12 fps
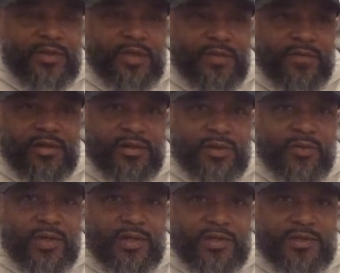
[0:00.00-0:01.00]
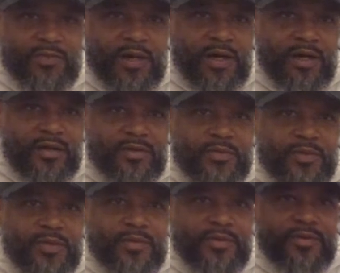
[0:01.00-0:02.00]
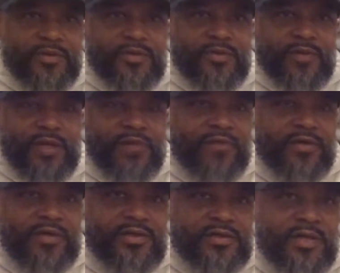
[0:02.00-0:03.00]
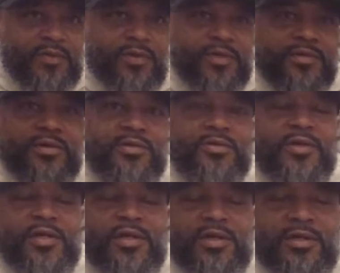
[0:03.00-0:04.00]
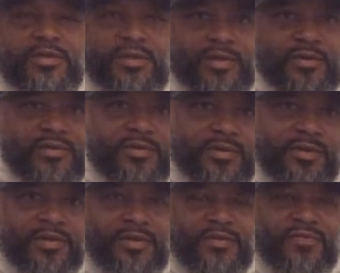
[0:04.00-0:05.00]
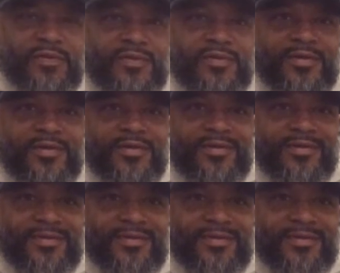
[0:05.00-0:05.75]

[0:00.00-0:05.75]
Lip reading: definitely want to inspire other people to do whatever it is they want to do. So it feels good.